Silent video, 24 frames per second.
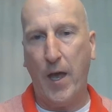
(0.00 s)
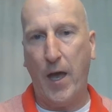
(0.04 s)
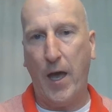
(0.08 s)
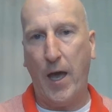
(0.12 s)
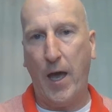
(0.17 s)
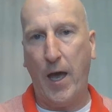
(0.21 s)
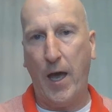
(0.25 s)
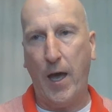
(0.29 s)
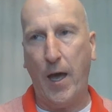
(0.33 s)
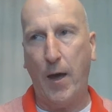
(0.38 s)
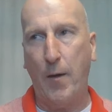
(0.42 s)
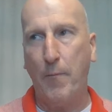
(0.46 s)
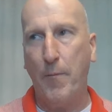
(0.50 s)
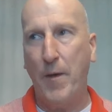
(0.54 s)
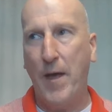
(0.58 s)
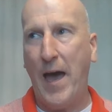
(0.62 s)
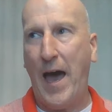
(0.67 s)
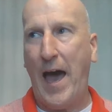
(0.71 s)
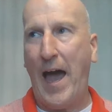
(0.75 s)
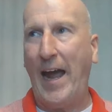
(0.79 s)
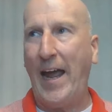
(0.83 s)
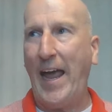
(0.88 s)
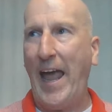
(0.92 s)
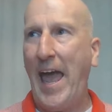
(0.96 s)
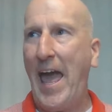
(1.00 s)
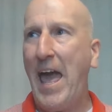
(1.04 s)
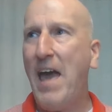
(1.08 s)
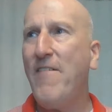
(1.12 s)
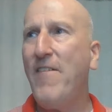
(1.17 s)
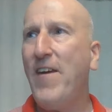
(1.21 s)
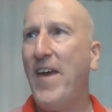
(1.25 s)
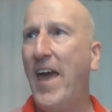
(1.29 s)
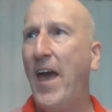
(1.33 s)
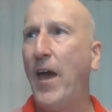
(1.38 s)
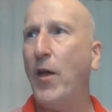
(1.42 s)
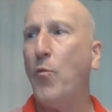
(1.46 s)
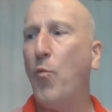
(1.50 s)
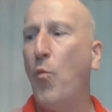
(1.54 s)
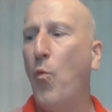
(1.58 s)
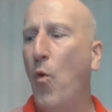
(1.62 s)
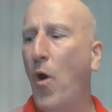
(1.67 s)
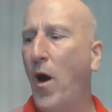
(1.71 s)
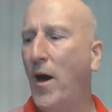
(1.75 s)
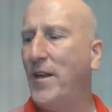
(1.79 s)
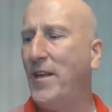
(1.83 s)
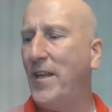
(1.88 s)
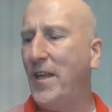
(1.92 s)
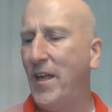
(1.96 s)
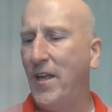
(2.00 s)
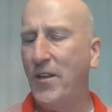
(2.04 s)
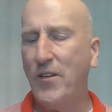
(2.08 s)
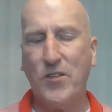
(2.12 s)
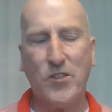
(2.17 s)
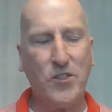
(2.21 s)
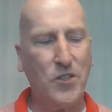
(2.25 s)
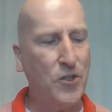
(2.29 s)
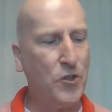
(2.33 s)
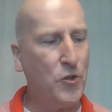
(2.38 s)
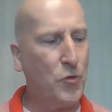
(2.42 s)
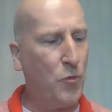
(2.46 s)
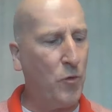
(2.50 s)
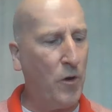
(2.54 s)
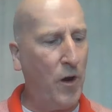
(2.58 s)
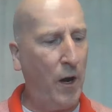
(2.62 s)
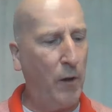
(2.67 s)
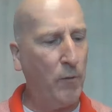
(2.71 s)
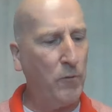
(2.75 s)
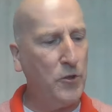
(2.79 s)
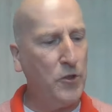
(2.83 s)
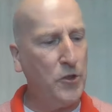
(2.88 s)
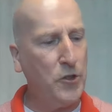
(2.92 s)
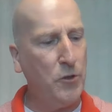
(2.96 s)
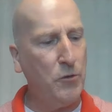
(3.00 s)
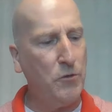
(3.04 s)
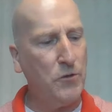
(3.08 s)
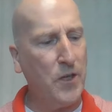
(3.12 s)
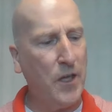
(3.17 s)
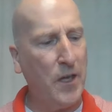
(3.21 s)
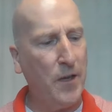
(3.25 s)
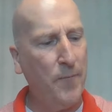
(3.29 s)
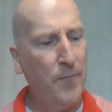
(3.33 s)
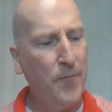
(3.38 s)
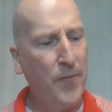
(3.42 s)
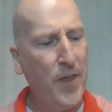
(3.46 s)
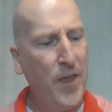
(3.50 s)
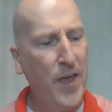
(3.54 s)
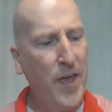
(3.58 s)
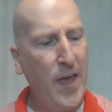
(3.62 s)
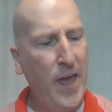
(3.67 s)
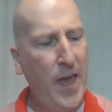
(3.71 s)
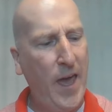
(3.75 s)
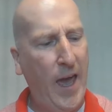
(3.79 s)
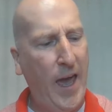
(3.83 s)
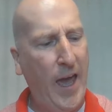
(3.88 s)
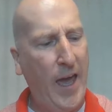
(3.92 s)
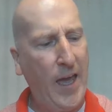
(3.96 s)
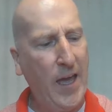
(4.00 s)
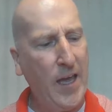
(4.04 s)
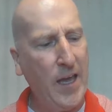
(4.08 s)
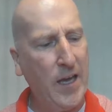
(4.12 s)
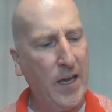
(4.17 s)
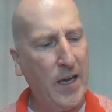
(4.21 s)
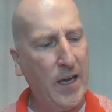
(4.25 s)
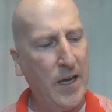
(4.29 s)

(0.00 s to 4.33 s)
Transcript: I have had one instance where I was using a